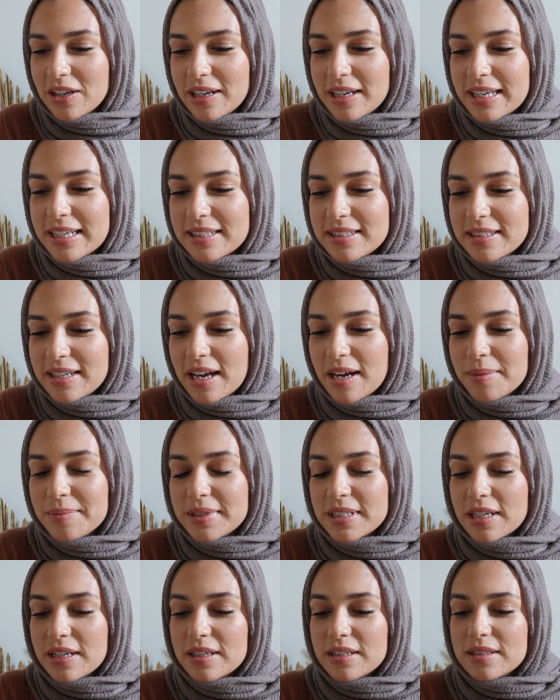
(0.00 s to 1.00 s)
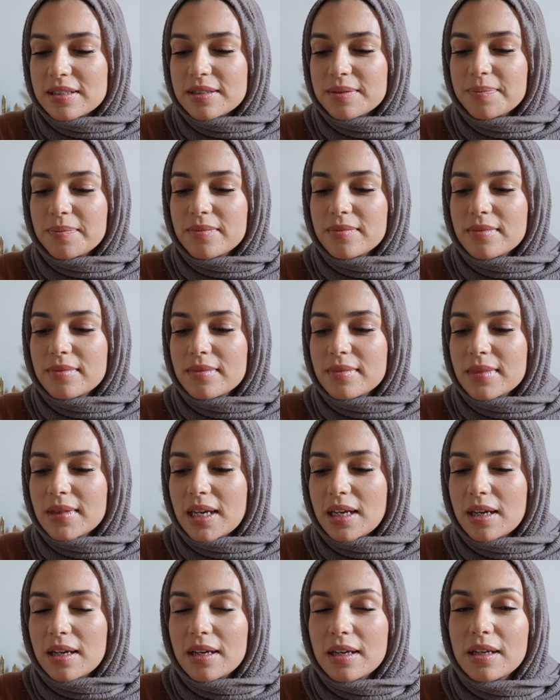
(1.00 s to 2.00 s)
Islam says,
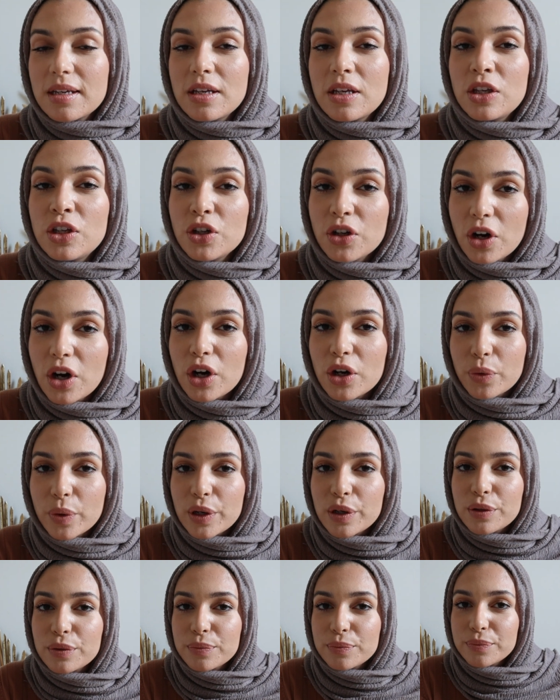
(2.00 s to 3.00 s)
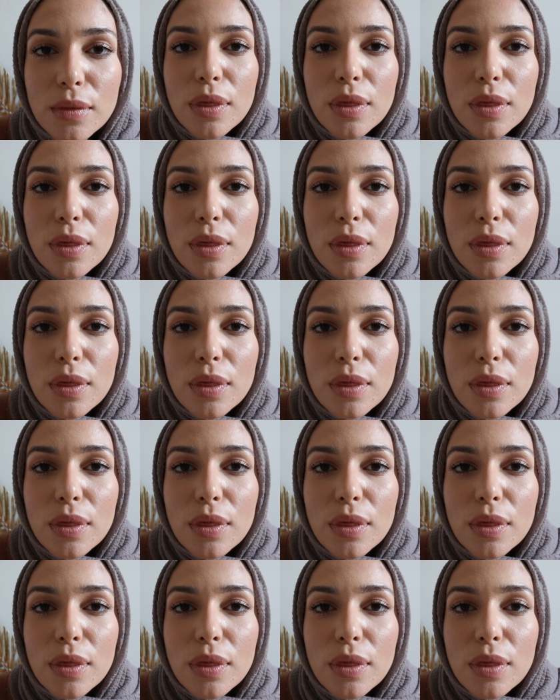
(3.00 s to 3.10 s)
you're awkward.